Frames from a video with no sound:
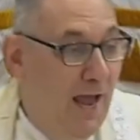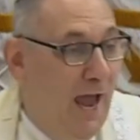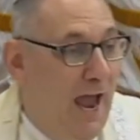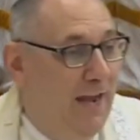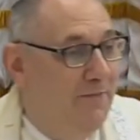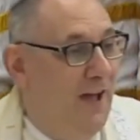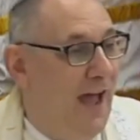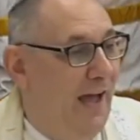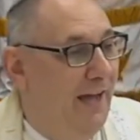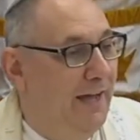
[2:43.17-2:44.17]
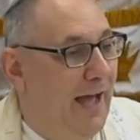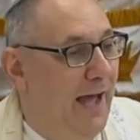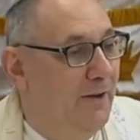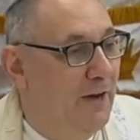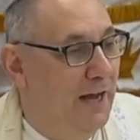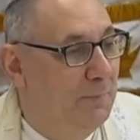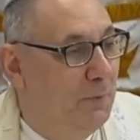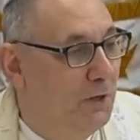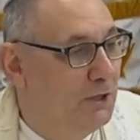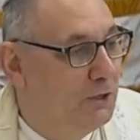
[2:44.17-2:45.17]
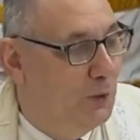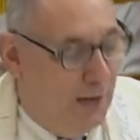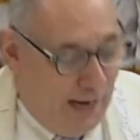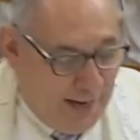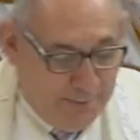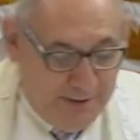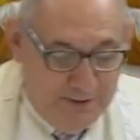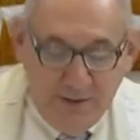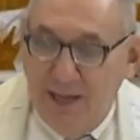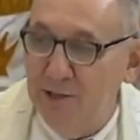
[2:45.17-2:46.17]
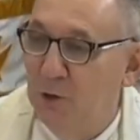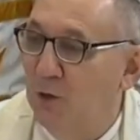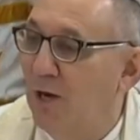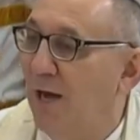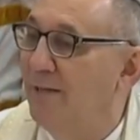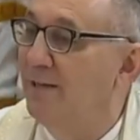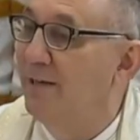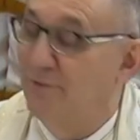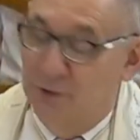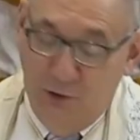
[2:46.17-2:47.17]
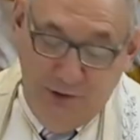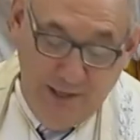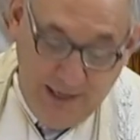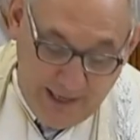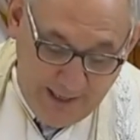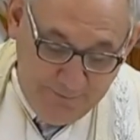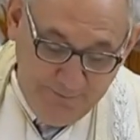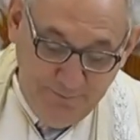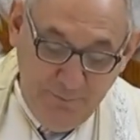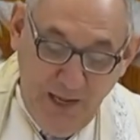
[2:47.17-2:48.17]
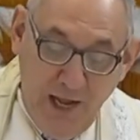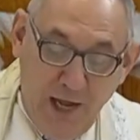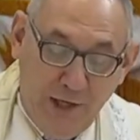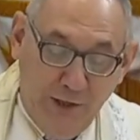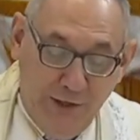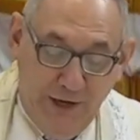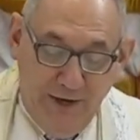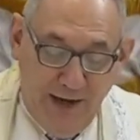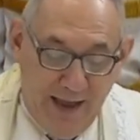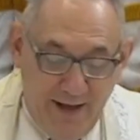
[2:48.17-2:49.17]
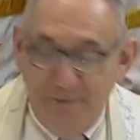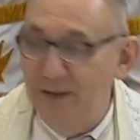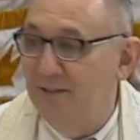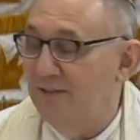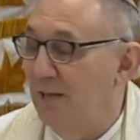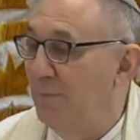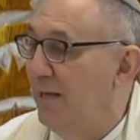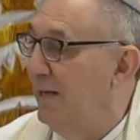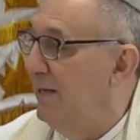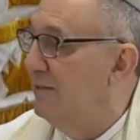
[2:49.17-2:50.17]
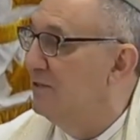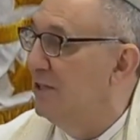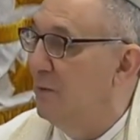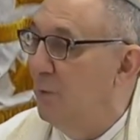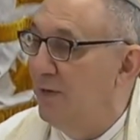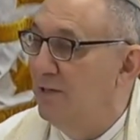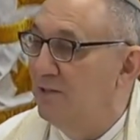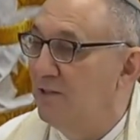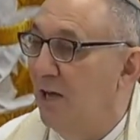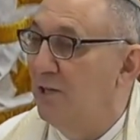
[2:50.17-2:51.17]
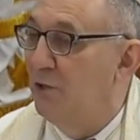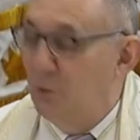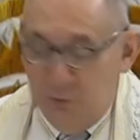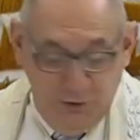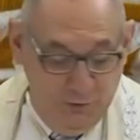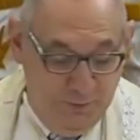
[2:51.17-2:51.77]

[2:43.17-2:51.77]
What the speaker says: And if hanging out at Bush or Hobby is not your idea of a good time, clear evidence can be easily witnessed on YouTube.